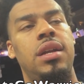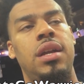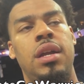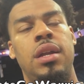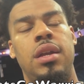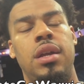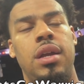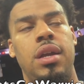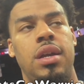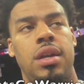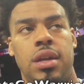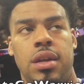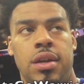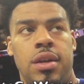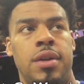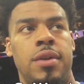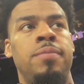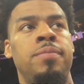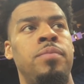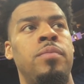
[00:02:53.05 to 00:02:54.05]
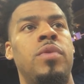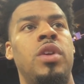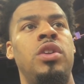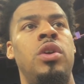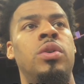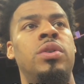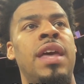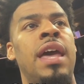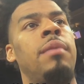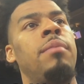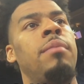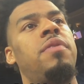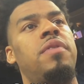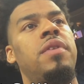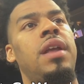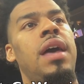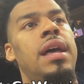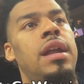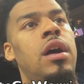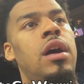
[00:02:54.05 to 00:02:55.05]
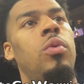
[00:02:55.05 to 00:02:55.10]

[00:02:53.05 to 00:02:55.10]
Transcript: and he, you know, thanked me for that.